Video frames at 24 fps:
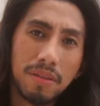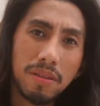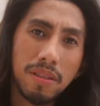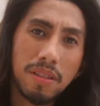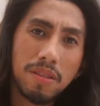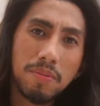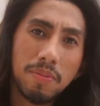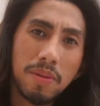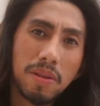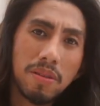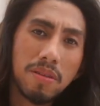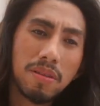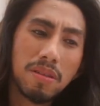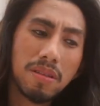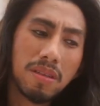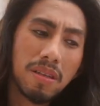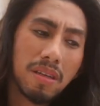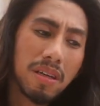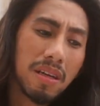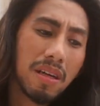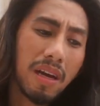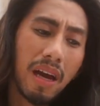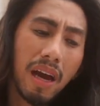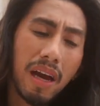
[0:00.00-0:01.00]
this person's
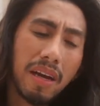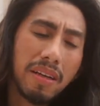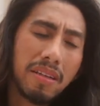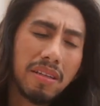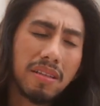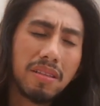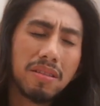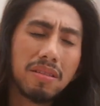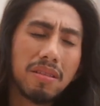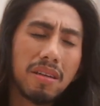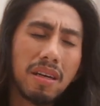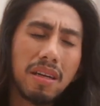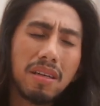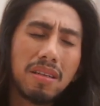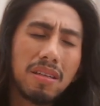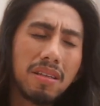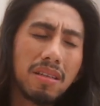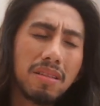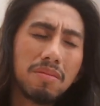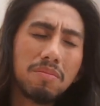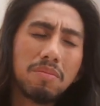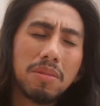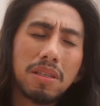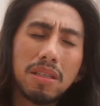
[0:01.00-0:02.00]
like I need I
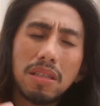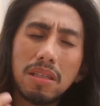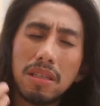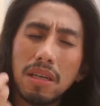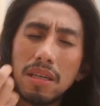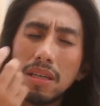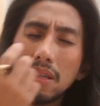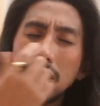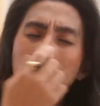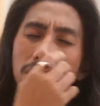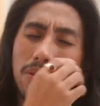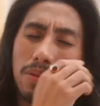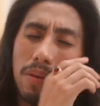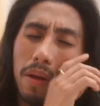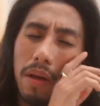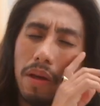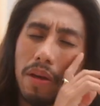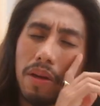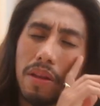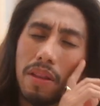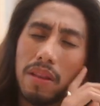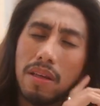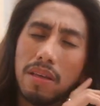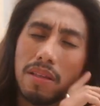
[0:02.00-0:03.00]
need my I need to
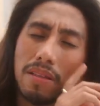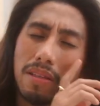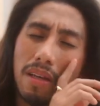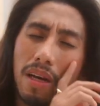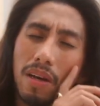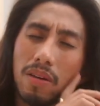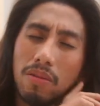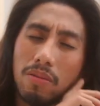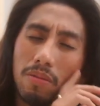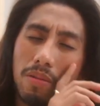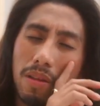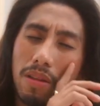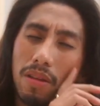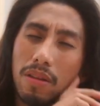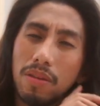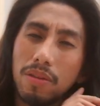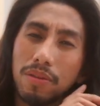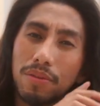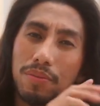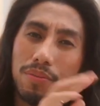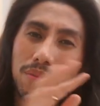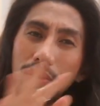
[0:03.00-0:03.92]
air things out with you.